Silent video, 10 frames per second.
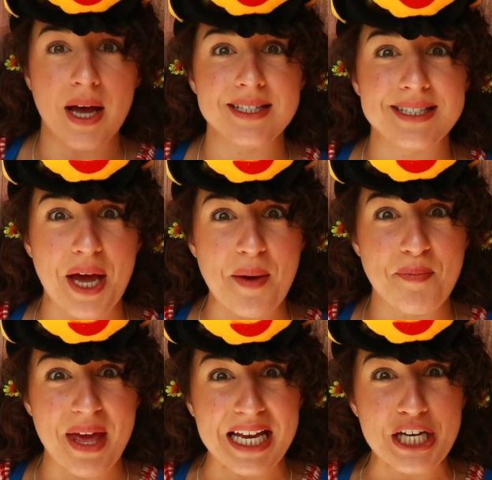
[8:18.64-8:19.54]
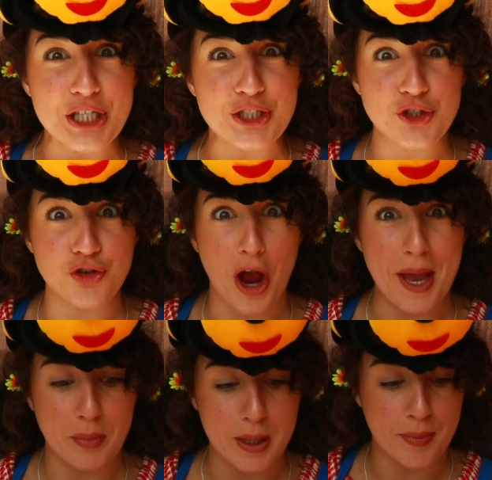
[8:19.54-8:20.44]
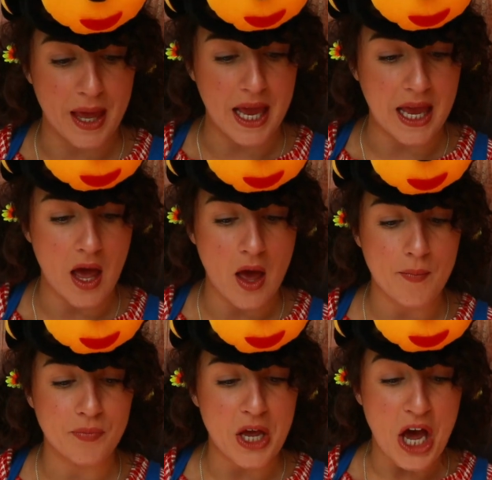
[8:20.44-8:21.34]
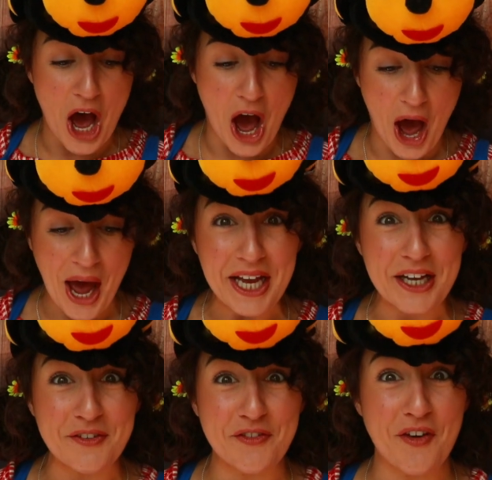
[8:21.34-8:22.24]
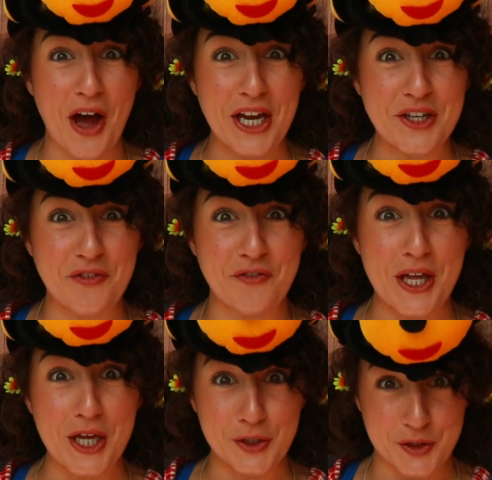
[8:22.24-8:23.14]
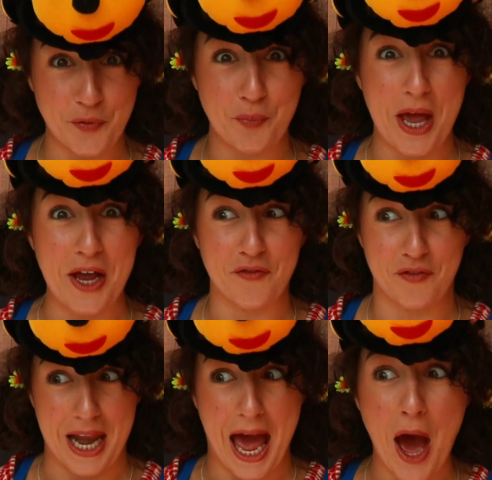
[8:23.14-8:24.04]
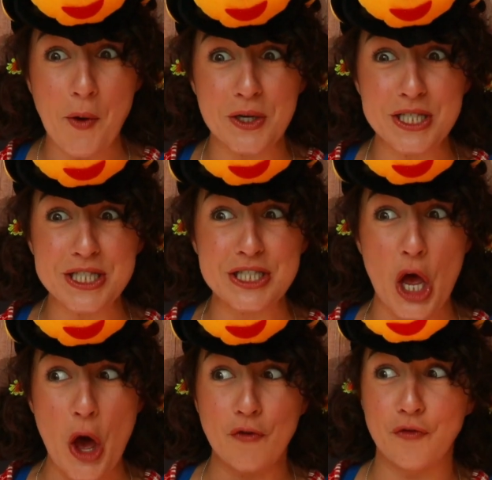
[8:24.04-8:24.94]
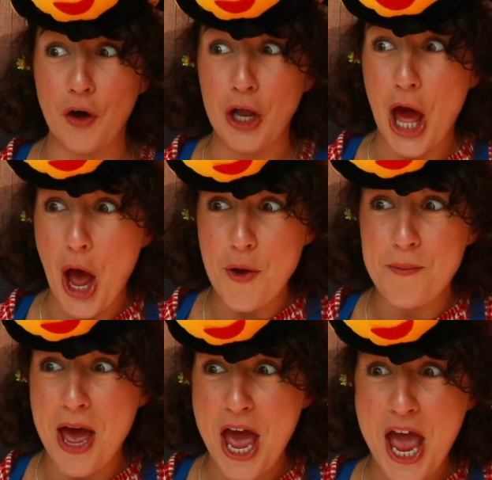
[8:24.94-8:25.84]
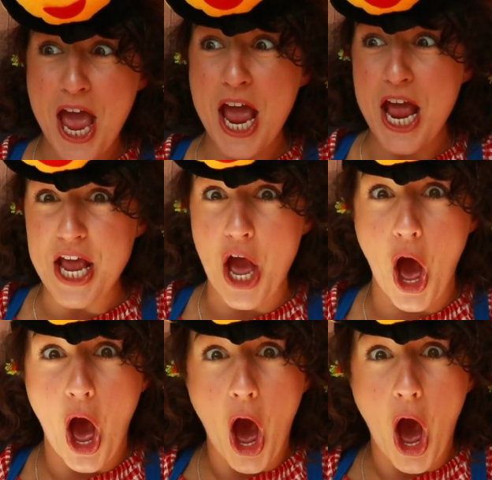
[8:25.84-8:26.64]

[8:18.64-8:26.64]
buzzed a big stripy bee. I can find a field of pink flowers. Follow me.